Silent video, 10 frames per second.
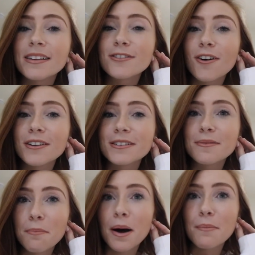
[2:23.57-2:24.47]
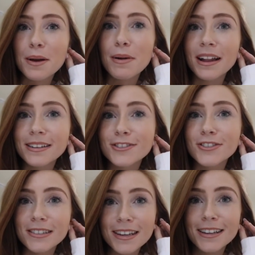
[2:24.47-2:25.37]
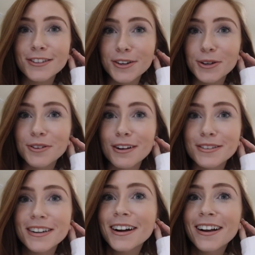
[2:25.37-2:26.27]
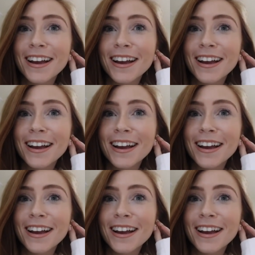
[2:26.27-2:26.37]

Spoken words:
It's called Bombay Palace, just in case you're new around here.